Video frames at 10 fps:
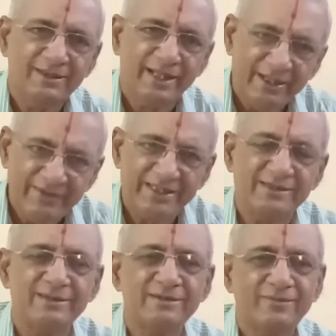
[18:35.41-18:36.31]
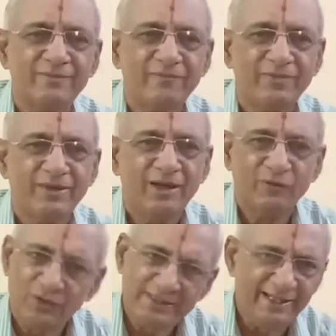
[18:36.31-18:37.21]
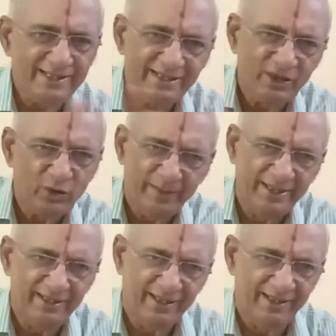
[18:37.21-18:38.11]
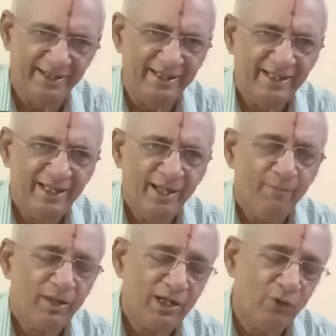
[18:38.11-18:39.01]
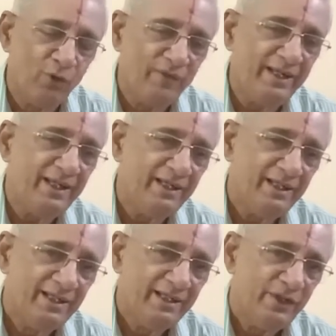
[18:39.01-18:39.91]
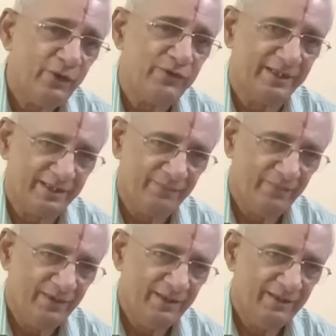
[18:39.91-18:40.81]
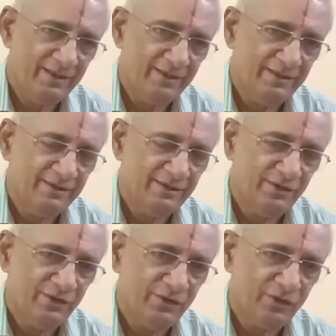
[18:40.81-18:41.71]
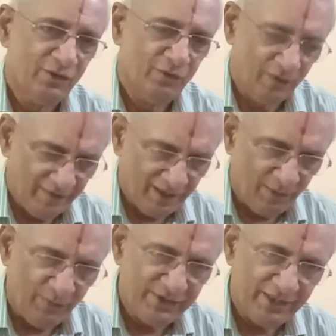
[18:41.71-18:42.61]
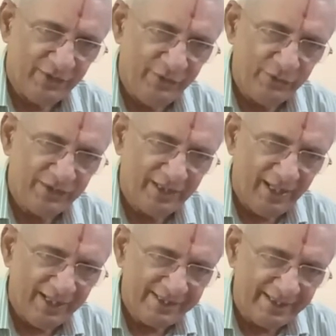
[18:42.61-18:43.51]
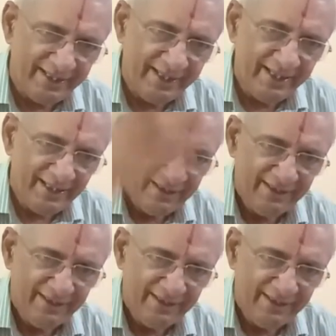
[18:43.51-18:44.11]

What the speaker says: Innovation. Of course, it is in the domain already, but how do we use it? So one of the composer used the ascending